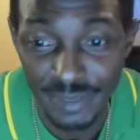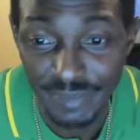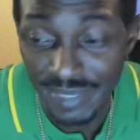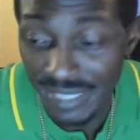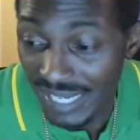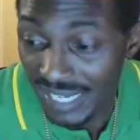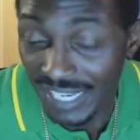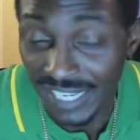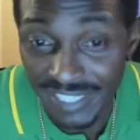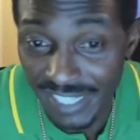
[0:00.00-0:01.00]
So
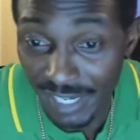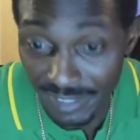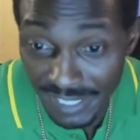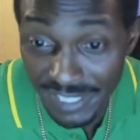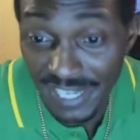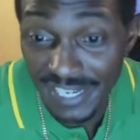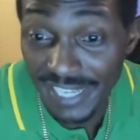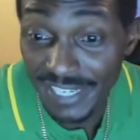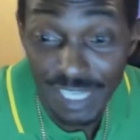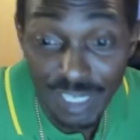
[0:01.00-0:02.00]
there are things like
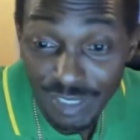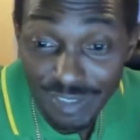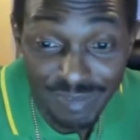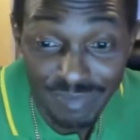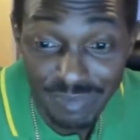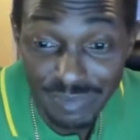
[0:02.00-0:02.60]
that, and